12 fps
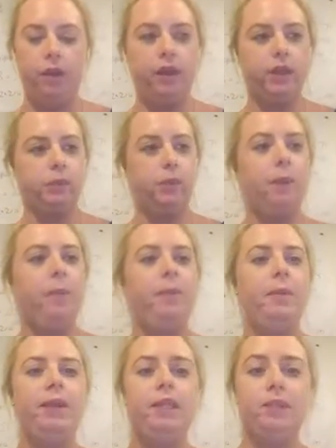This
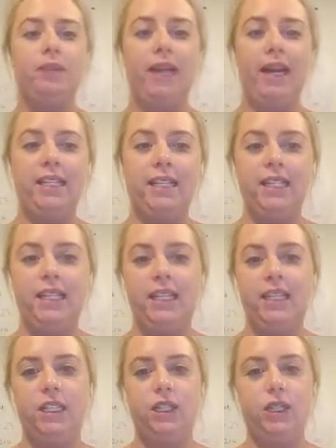problem is related to
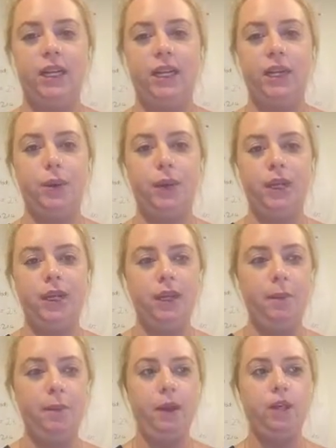the Australian
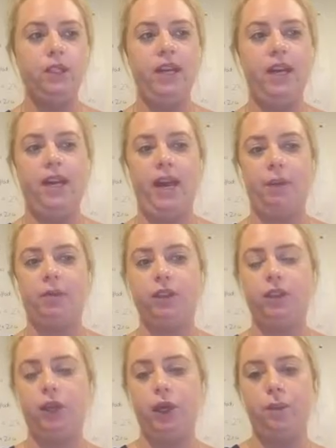curriculum because it enables
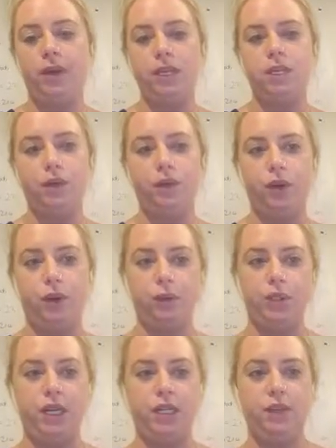so many different
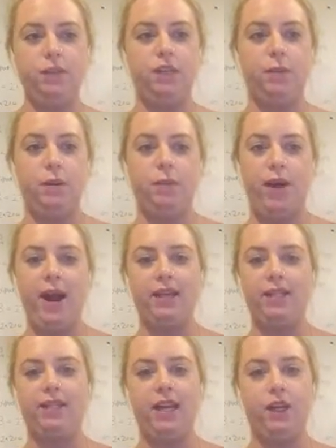objectives to be
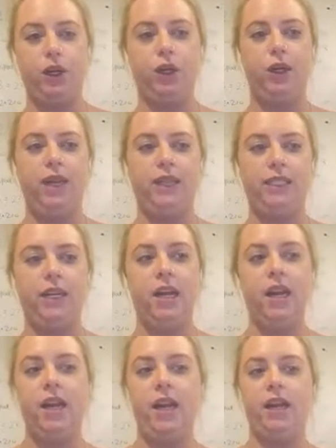practiced and utilised
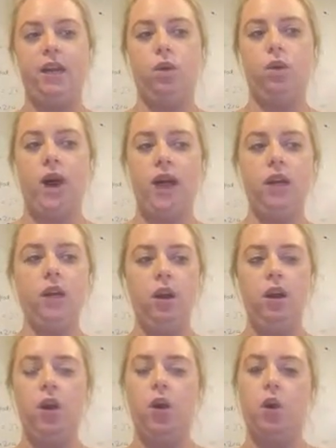in the one
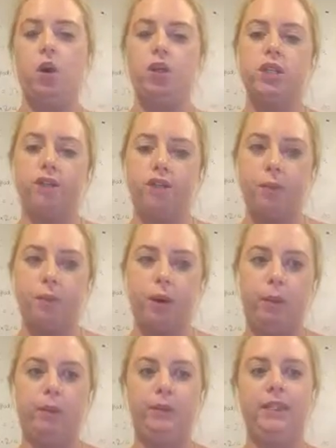or different
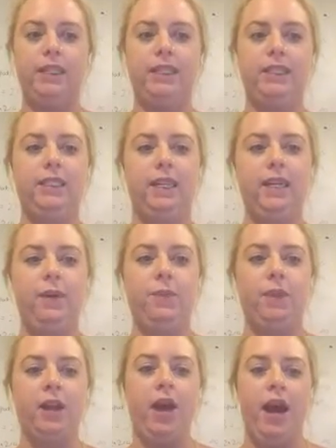problems listed.
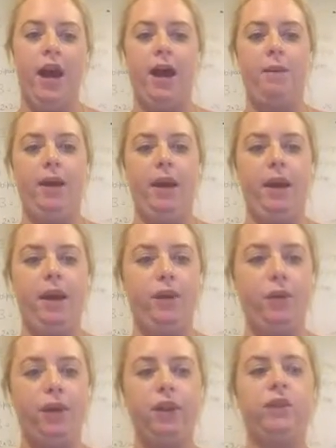And I
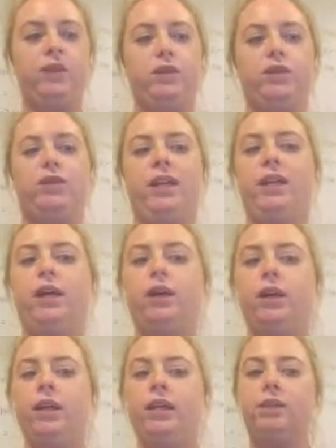thought that this was really
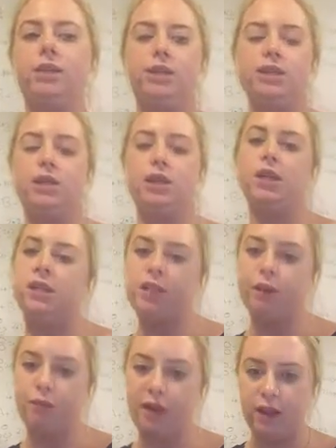good, as when the students
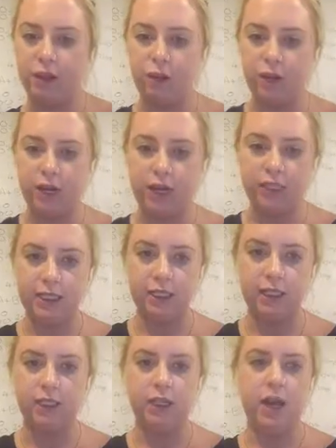have been through
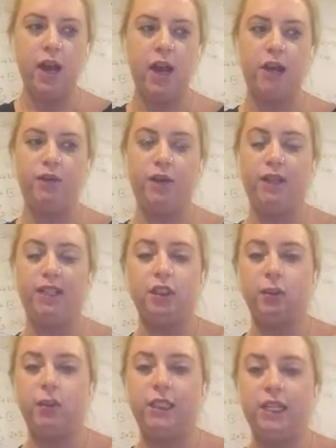lessons for these
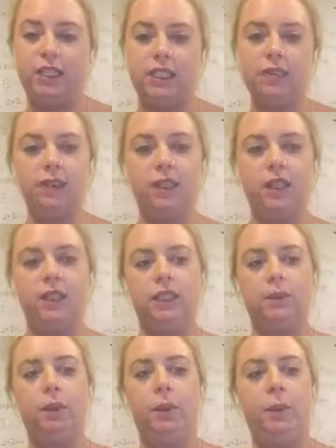objectives, then
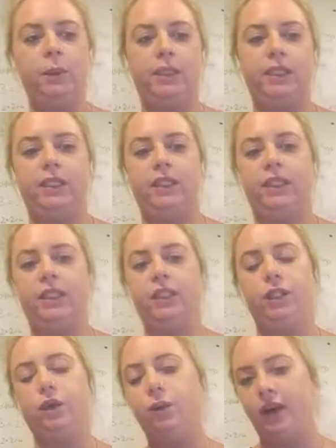this problem is assisting
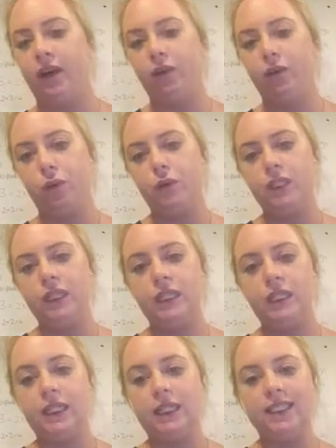to reinforce
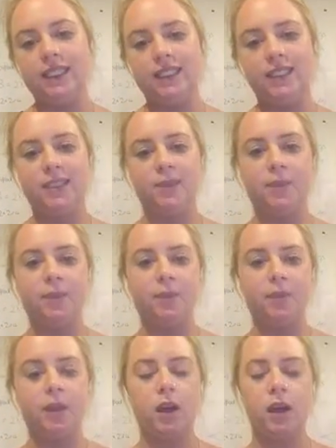these lessons.
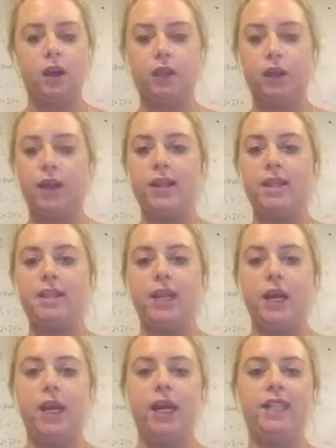These
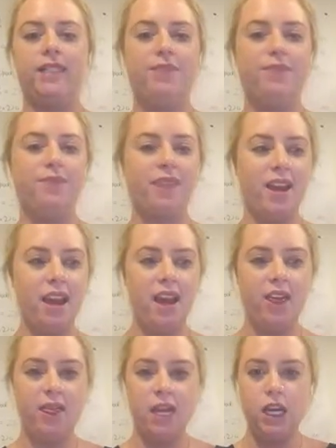learnings.
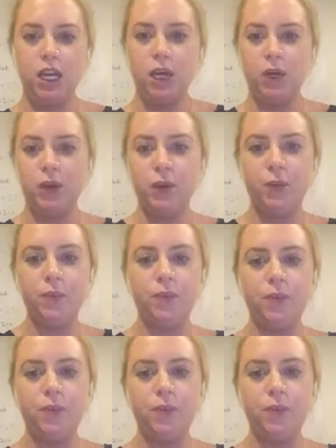Thank you.